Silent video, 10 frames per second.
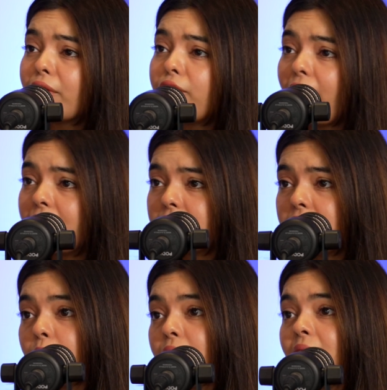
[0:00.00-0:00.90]
fine
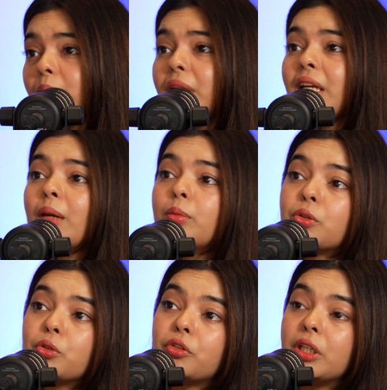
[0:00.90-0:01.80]
tuning, being able
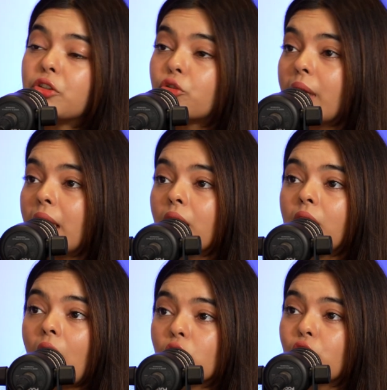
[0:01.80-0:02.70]
to retrain a
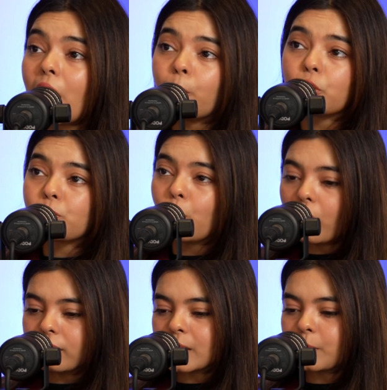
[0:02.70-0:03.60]
large language
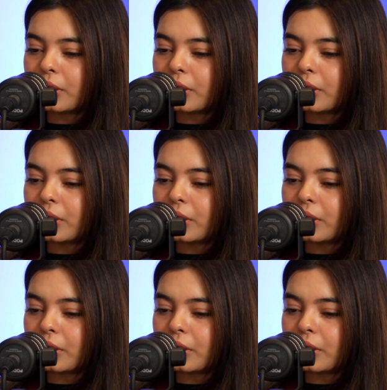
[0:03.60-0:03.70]
models,